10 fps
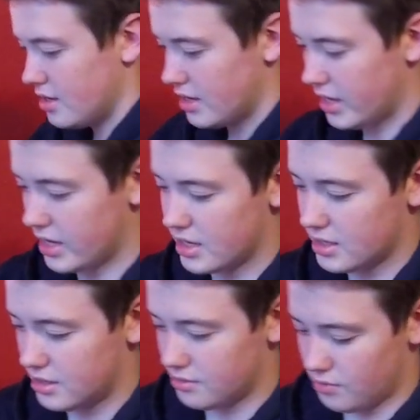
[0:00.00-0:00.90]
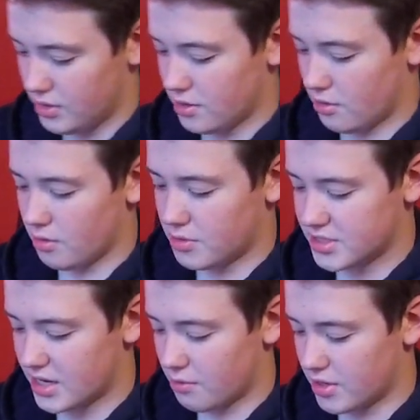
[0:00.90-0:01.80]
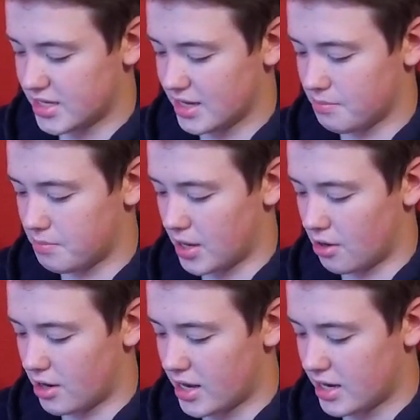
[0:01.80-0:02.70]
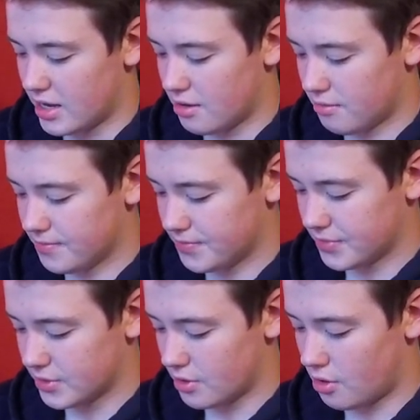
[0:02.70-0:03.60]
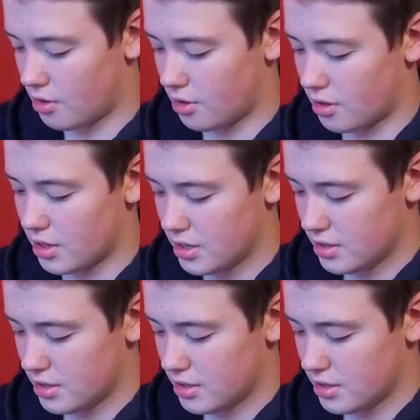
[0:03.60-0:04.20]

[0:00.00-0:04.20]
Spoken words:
And really the only ones that I want to get better at now are